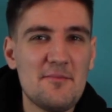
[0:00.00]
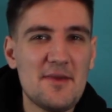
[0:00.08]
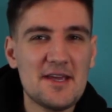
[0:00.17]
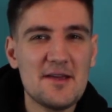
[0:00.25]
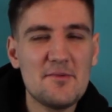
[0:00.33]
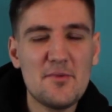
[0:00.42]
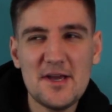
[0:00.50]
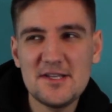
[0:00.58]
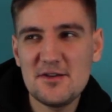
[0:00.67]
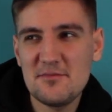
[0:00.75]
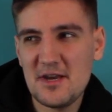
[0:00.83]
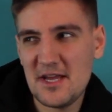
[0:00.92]
I'm making way
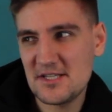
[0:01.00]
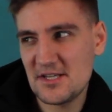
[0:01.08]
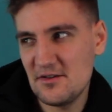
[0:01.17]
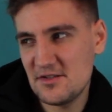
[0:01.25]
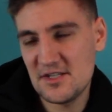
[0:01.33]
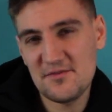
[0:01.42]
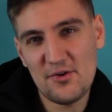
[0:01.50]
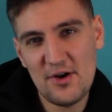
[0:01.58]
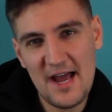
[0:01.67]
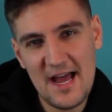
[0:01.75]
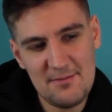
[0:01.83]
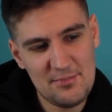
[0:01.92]
too many excuses for
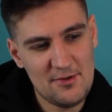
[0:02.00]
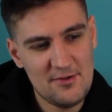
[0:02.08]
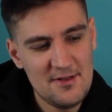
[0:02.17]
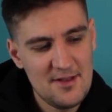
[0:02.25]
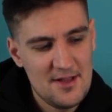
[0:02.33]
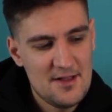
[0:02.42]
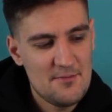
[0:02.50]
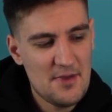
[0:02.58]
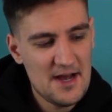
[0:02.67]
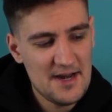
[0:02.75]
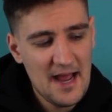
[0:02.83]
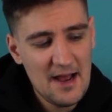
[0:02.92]
Apple,
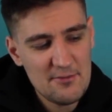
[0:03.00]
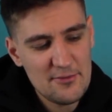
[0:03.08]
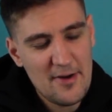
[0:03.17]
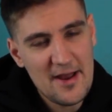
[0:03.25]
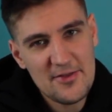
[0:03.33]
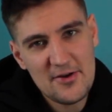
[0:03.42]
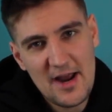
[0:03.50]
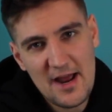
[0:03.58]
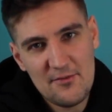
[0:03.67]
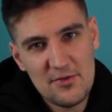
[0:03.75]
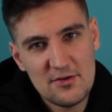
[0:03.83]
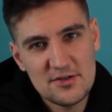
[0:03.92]
but I would rather
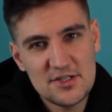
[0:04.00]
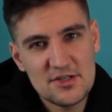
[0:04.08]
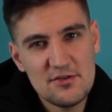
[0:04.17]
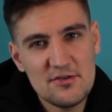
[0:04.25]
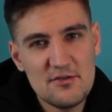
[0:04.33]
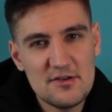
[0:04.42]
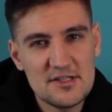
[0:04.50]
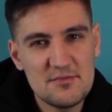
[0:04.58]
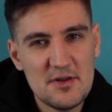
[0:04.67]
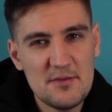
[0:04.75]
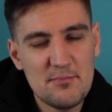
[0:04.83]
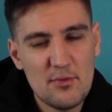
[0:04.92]
have those 2
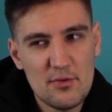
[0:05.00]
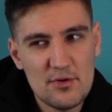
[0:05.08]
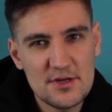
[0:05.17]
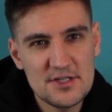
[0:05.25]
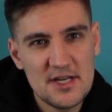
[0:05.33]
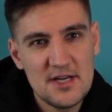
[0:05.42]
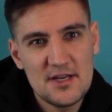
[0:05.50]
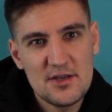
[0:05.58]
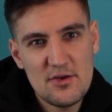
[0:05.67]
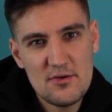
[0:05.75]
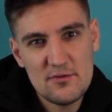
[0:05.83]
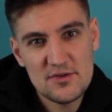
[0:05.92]
USB ports,
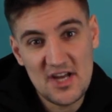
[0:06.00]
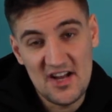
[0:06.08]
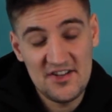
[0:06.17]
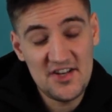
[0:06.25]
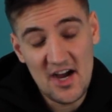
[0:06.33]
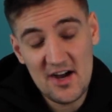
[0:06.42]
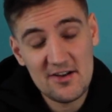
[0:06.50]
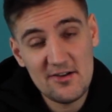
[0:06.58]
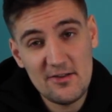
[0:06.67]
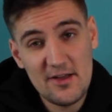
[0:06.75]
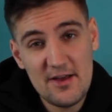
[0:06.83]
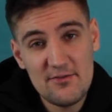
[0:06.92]
use a
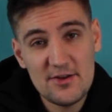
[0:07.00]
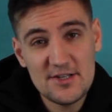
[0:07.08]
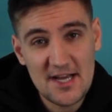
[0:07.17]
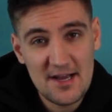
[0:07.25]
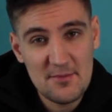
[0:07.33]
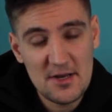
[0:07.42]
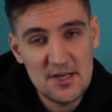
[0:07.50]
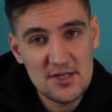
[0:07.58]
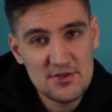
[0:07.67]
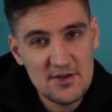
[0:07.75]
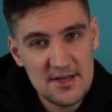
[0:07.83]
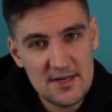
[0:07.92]
dongle every time I
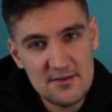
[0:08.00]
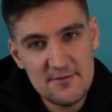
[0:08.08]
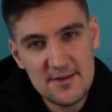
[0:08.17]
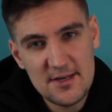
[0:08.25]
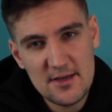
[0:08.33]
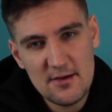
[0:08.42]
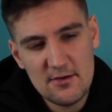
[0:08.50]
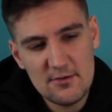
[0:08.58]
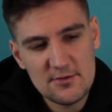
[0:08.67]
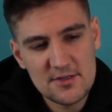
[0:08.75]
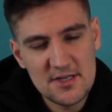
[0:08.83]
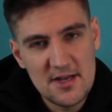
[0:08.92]
need to edit
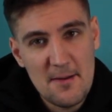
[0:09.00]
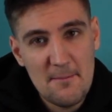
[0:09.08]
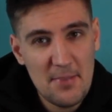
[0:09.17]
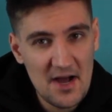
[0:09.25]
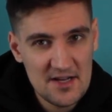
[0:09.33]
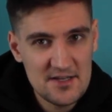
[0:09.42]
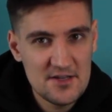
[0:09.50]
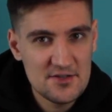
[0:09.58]
videos, but